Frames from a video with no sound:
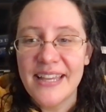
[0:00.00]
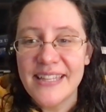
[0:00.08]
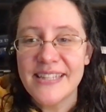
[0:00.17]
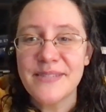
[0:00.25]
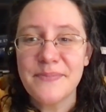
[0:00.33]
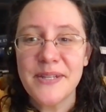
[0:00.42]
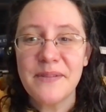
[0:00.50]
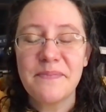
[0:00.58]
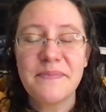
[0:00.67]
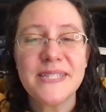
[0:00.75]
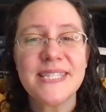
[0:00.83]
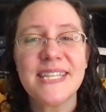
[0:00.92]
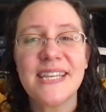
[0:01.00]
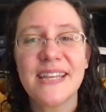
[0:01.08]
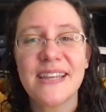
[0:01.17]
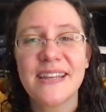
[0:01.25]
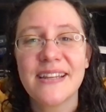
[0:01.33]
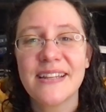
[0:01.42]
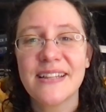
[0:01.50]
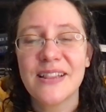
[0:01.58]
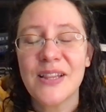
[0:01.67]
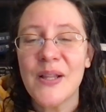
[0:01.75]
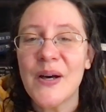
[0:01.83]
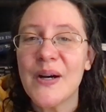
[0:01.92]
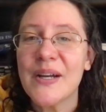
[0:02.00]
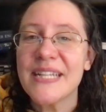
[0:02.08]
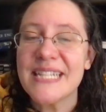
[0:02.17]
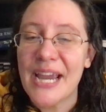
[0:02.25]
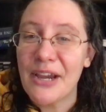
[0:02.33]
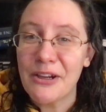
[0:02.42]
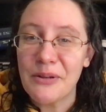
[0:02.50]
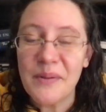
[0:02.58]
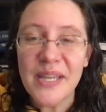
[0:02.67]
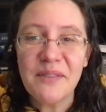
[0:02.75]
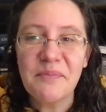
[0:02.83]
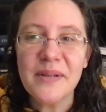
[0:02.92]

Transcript: it's been a busy, long, tiring week,